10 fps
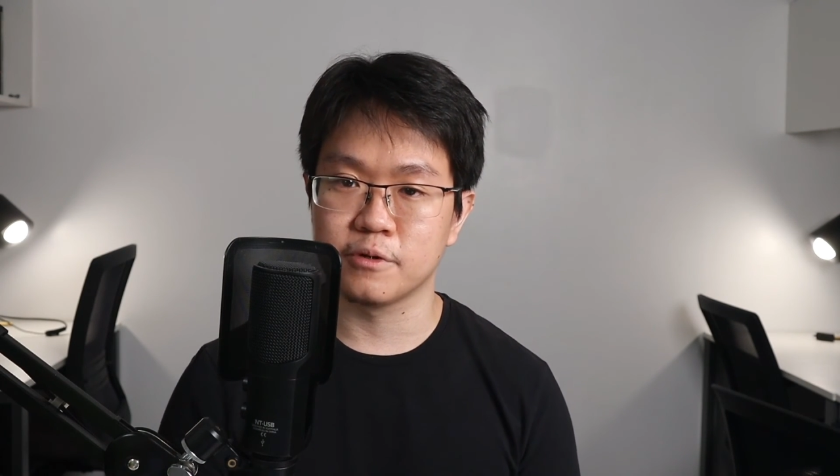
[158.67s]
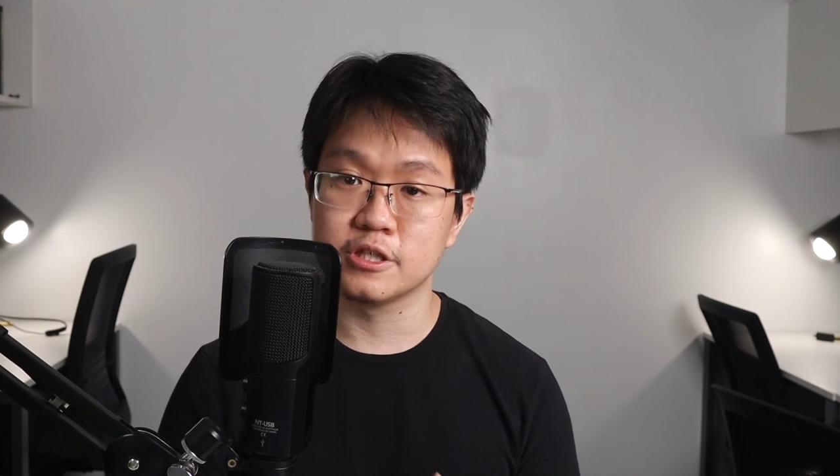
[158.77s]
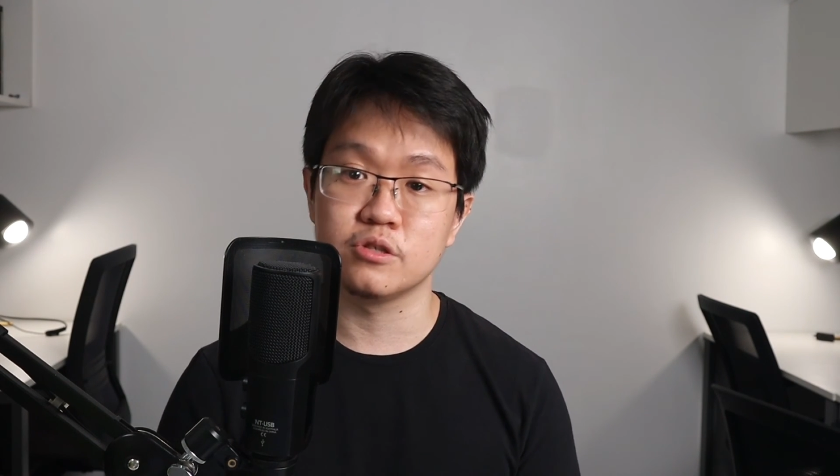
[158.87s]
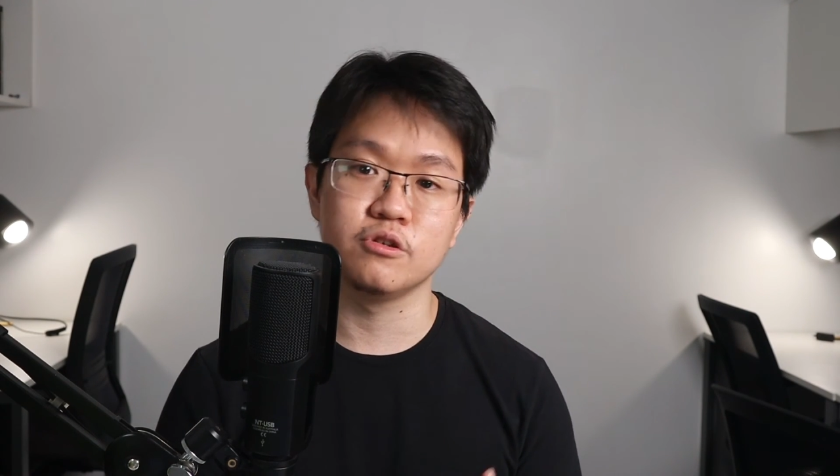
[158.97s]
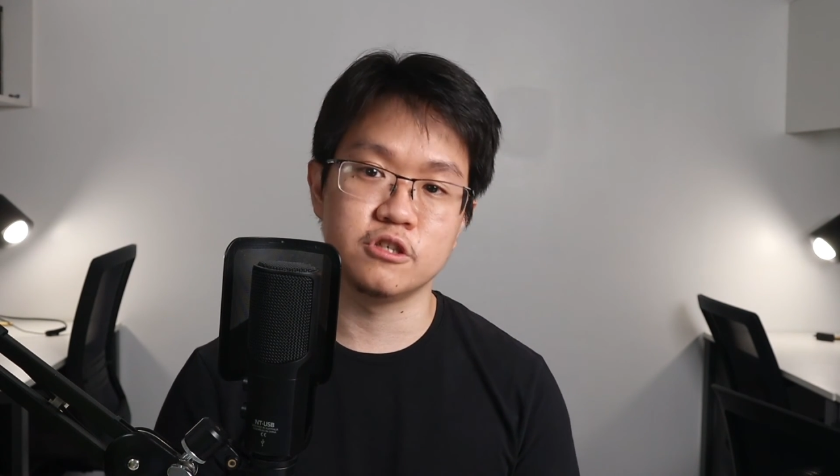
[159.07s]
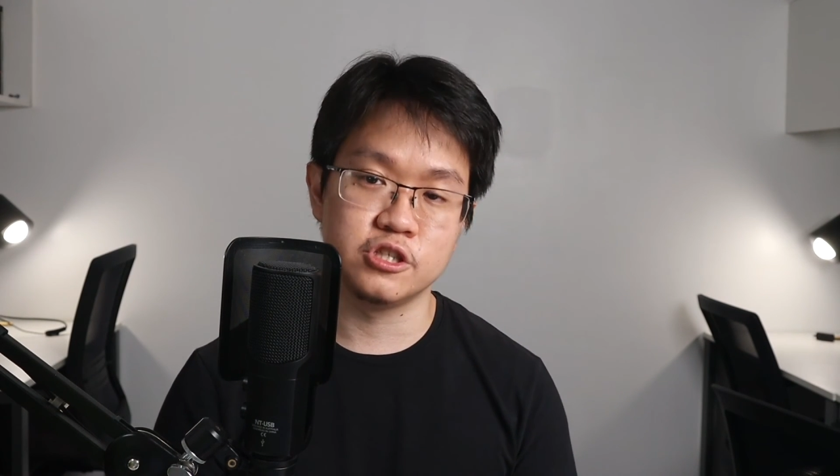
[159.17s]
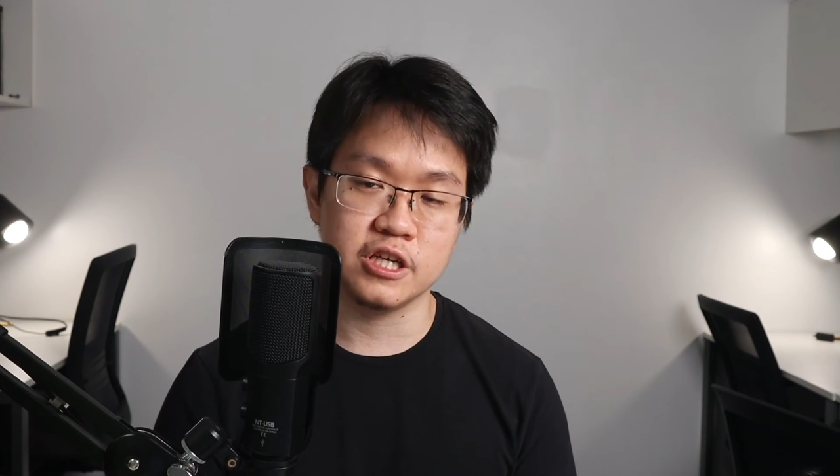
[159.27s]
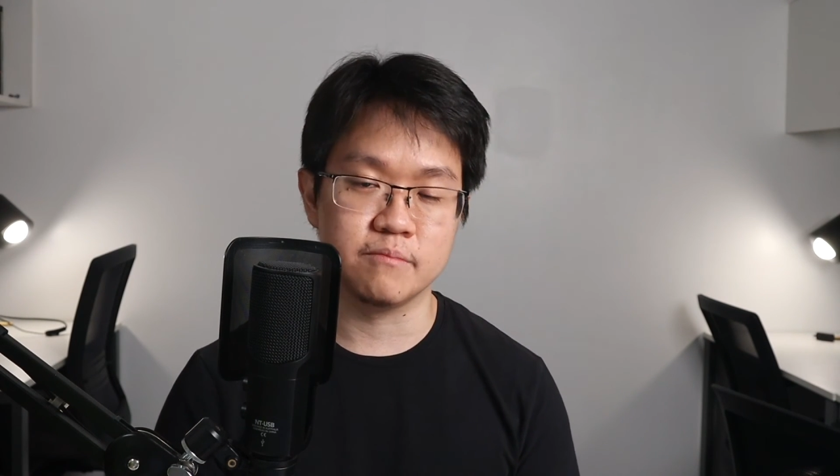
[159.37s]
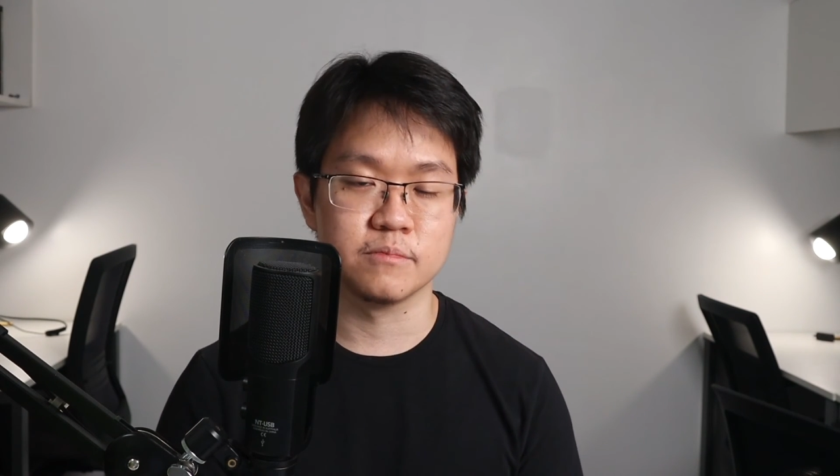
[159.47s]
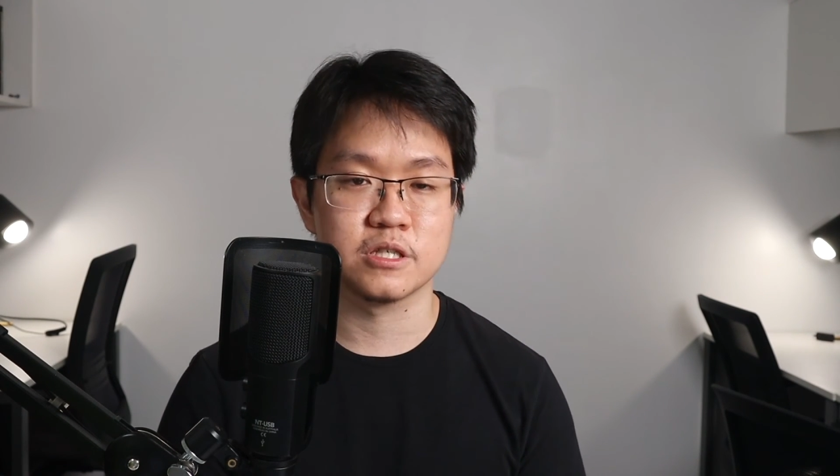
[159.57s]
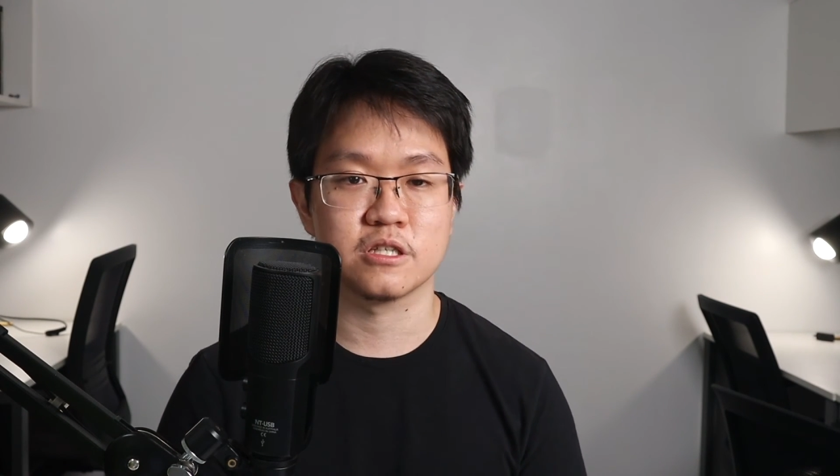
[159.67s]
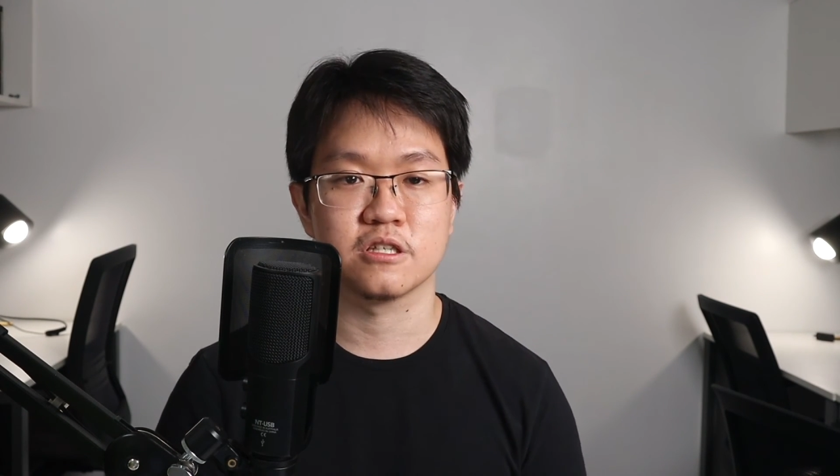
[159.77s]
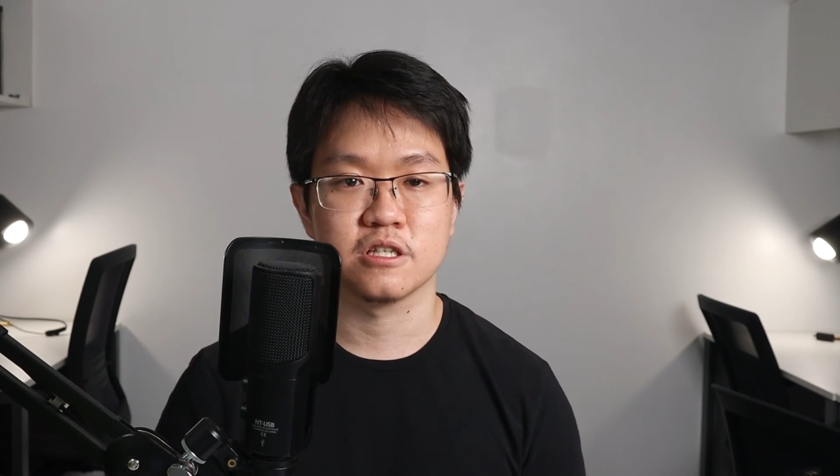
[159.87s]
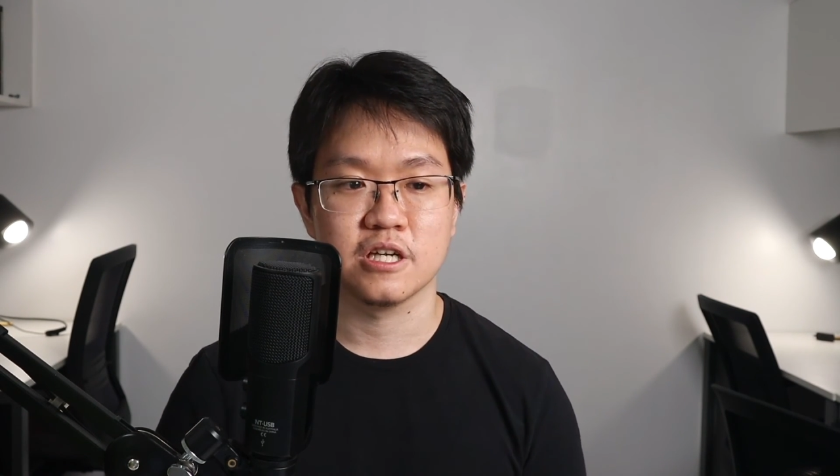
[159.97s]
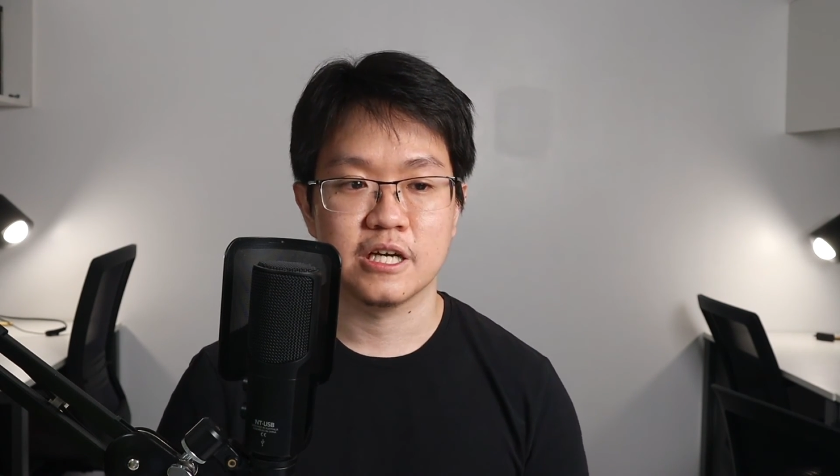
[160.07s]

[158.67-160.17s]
pursue your dreams.